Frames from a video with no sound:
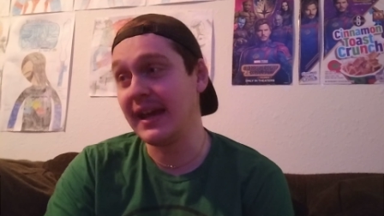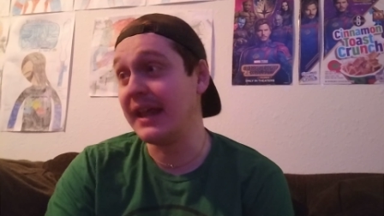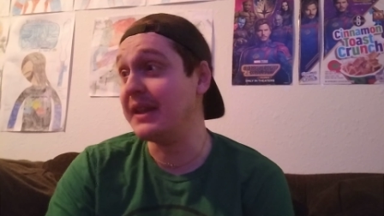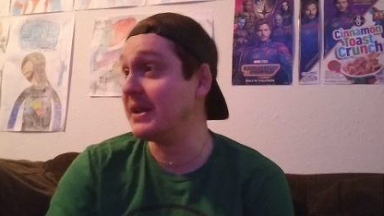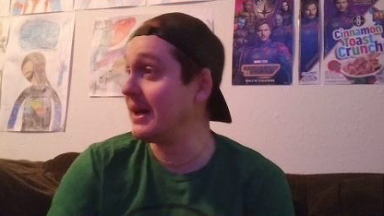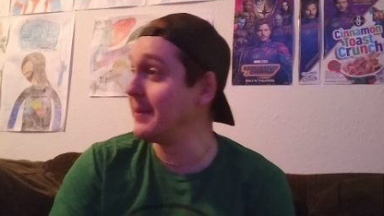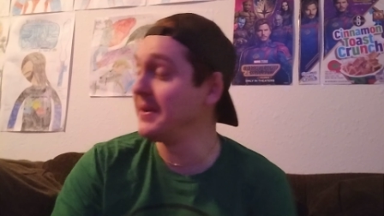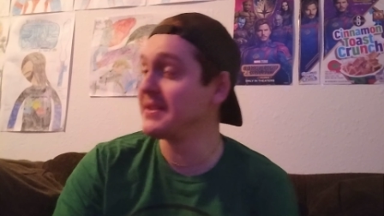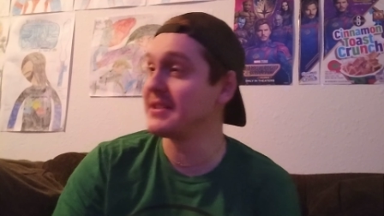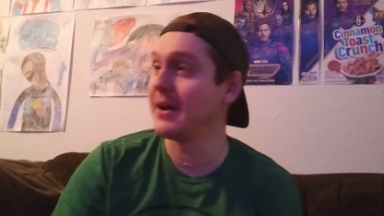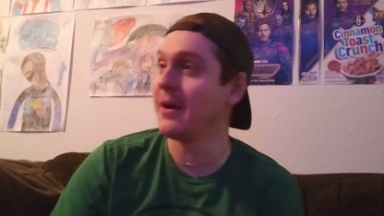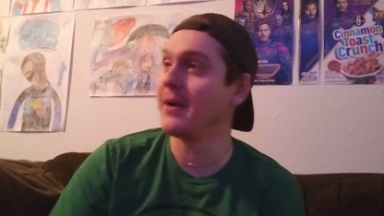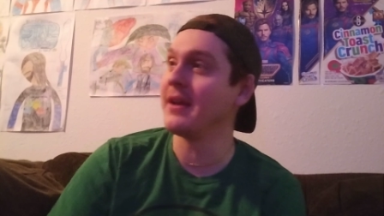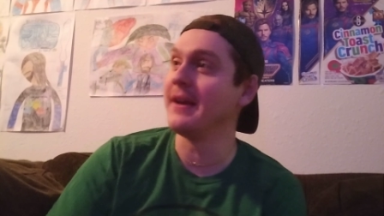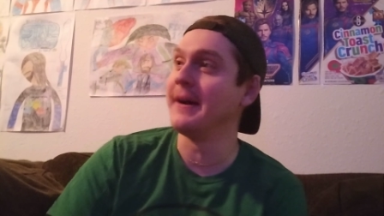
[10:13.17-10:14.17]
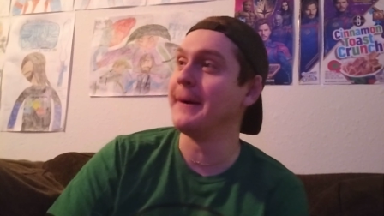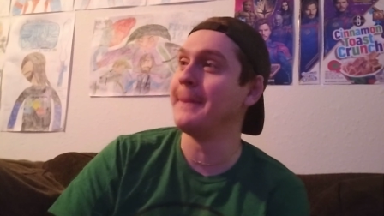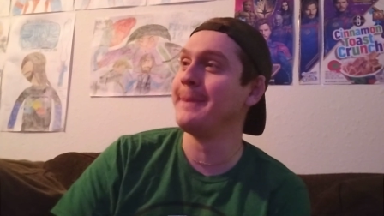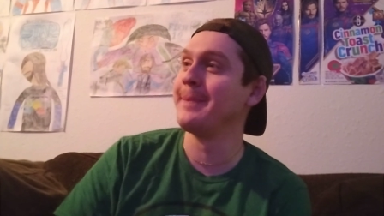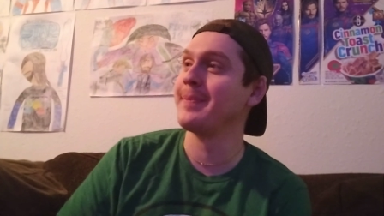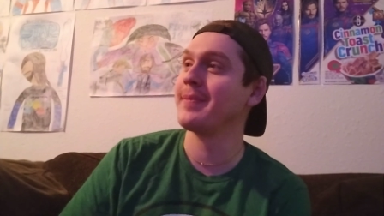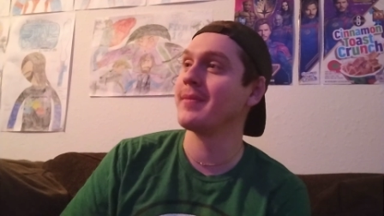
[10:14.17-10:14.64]
And let me tell you,
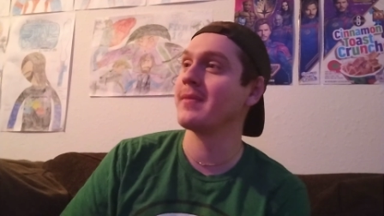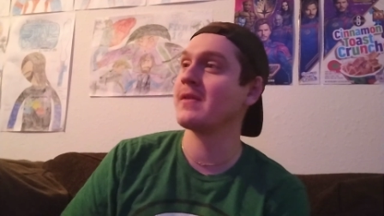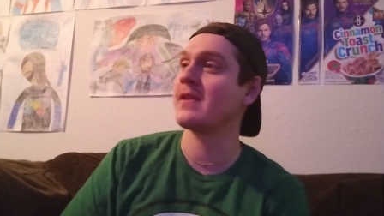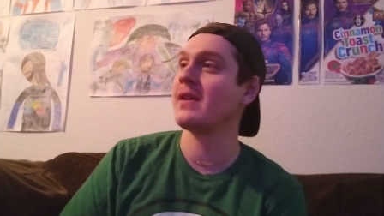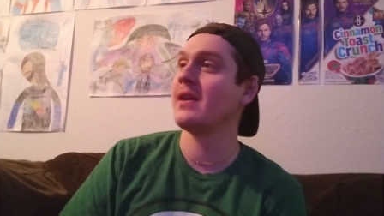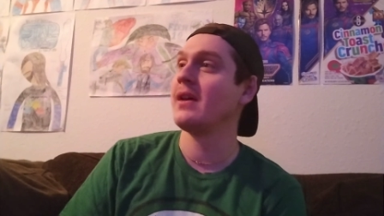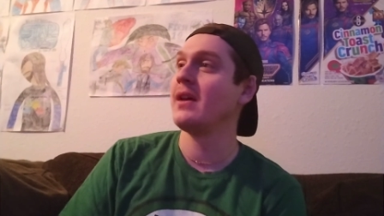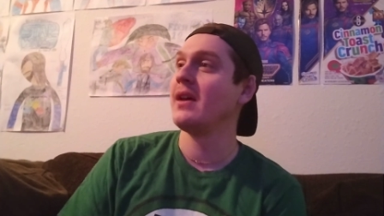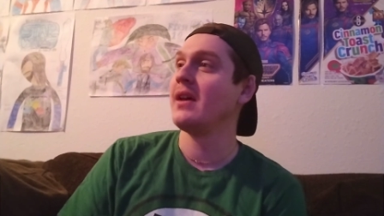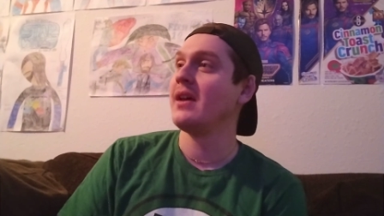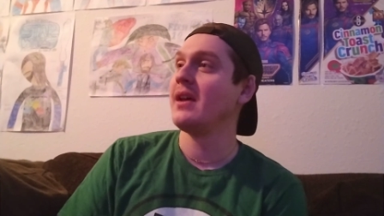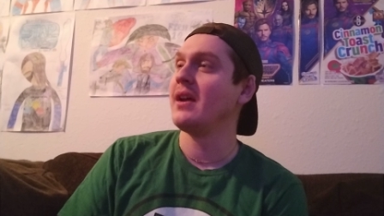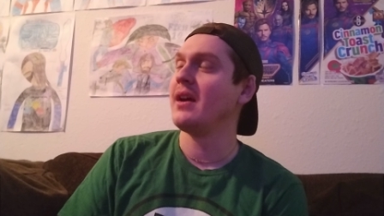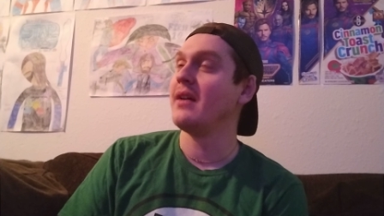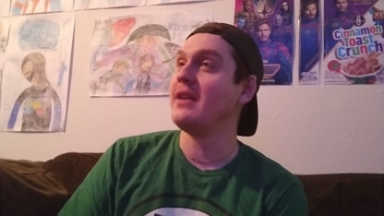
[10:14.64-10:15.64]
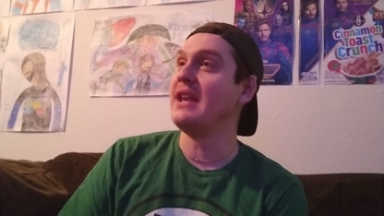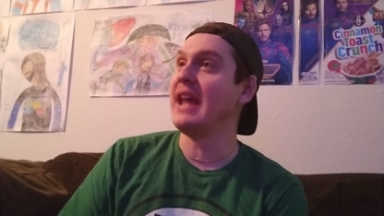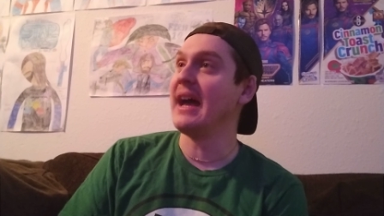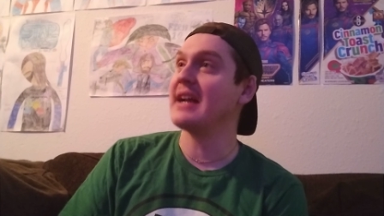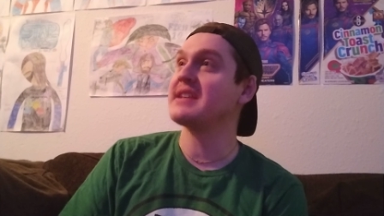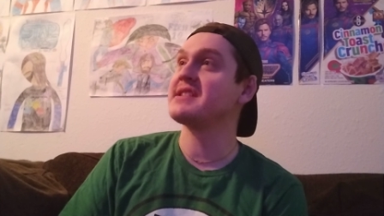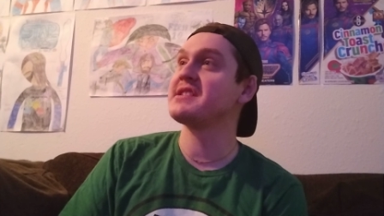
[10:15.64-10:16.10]

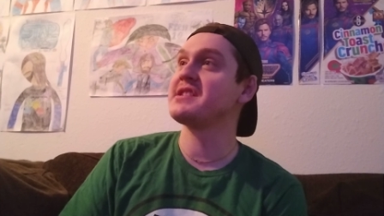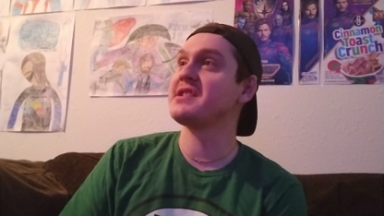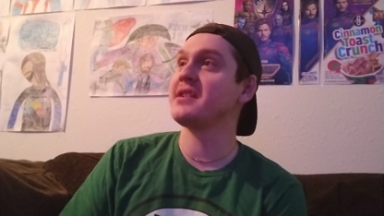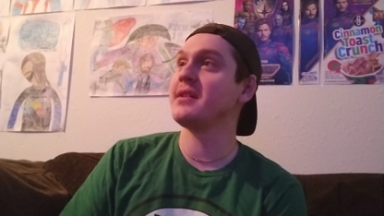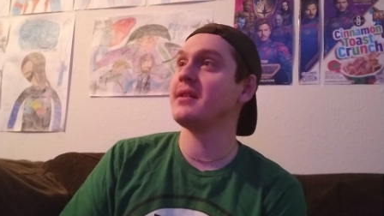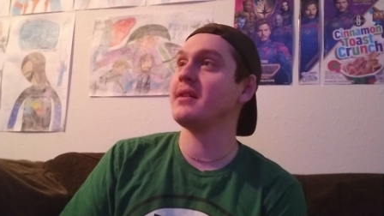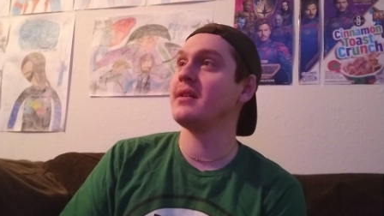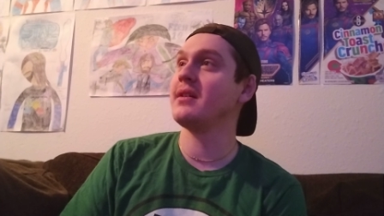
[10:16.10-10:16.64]
next